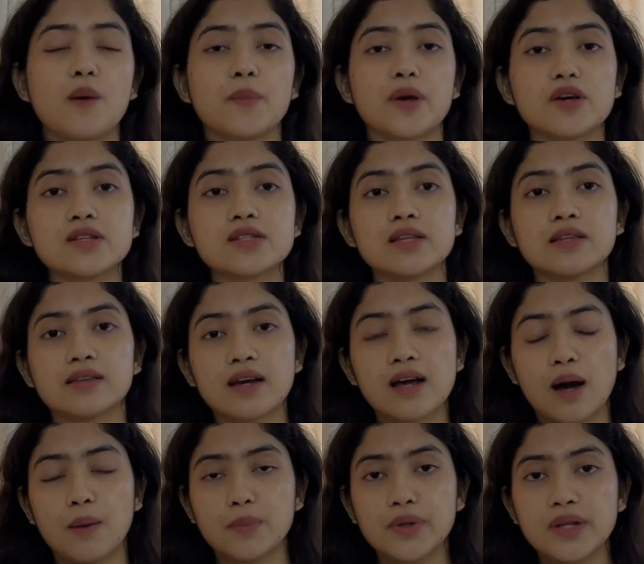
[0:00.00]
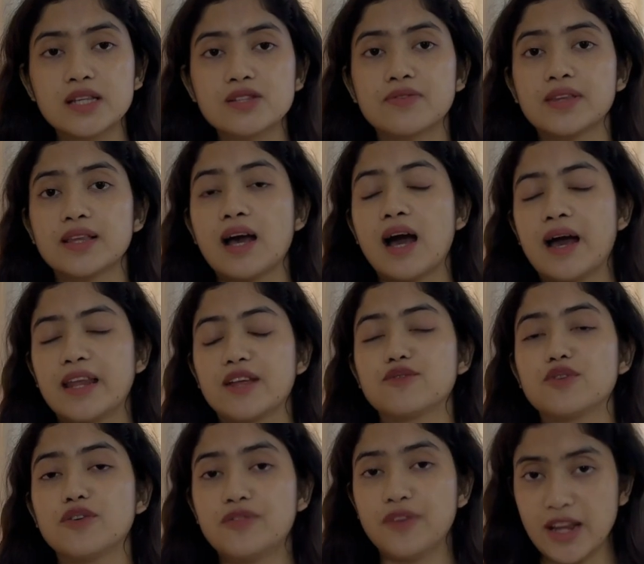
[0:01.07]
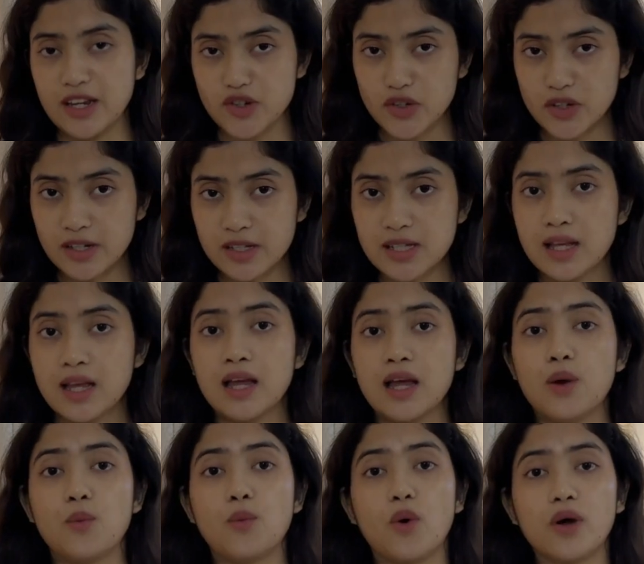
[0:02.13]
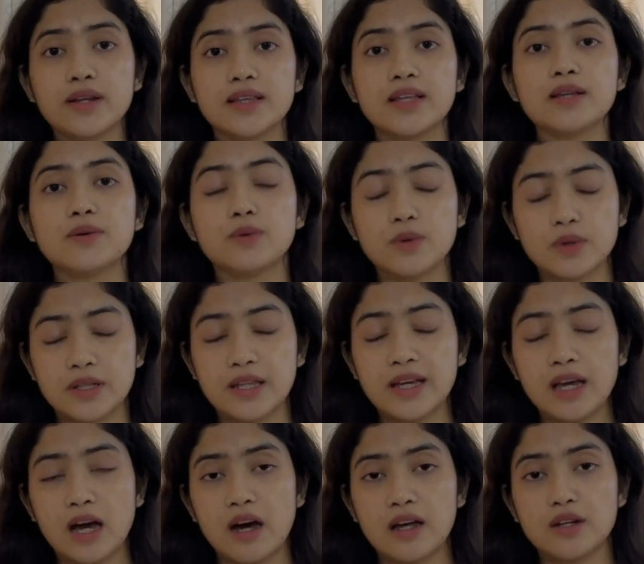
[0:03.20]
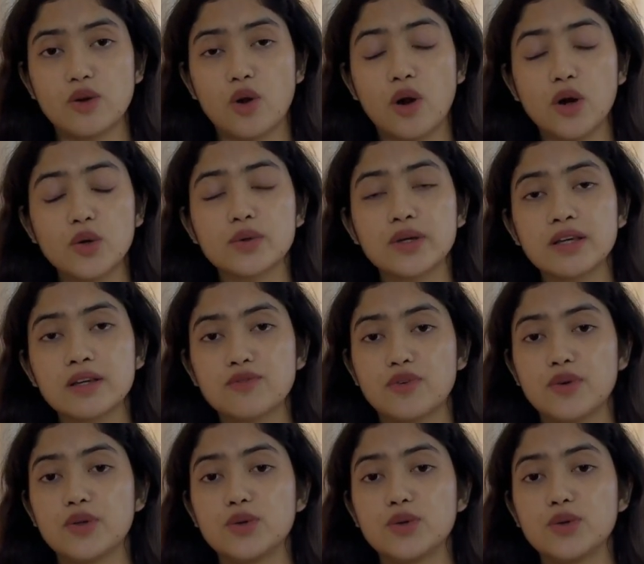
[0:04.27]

because the companies, when they're hiring for freshers, what they are not looking for